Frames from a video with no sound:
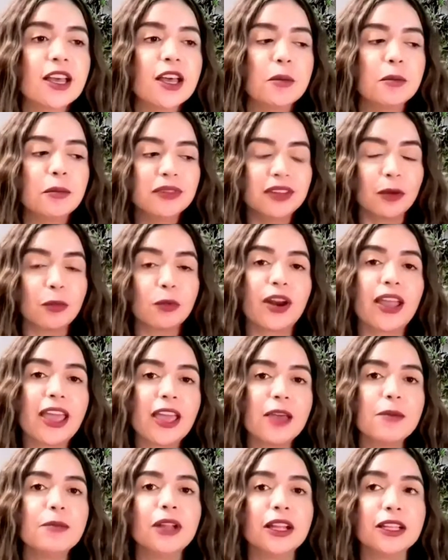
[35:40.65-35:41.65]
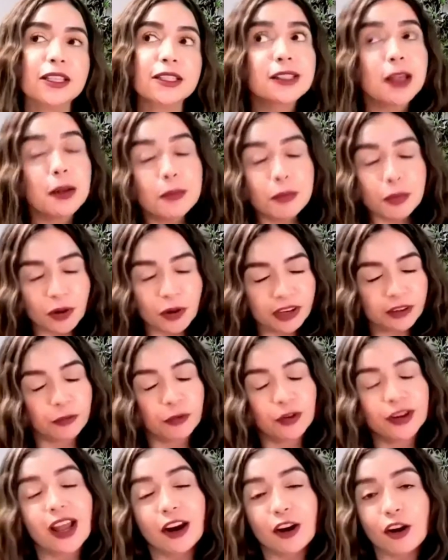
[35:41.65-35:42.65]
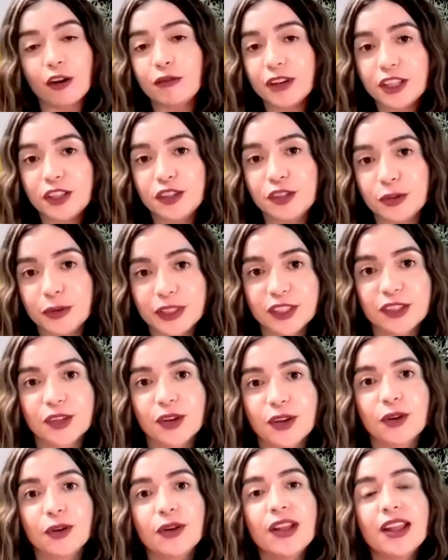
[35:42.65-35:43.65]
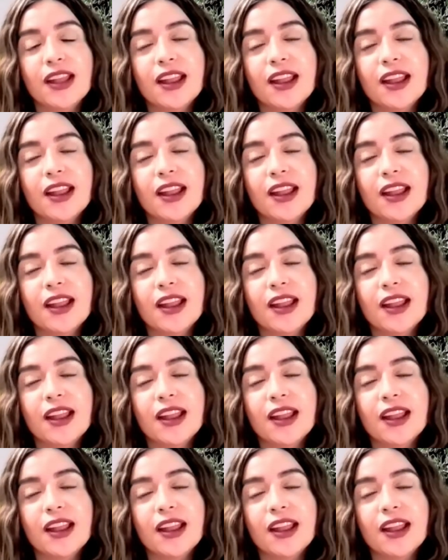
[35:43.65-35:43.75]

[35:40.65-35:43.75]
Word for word: but that we're able at some point if we're not already doing so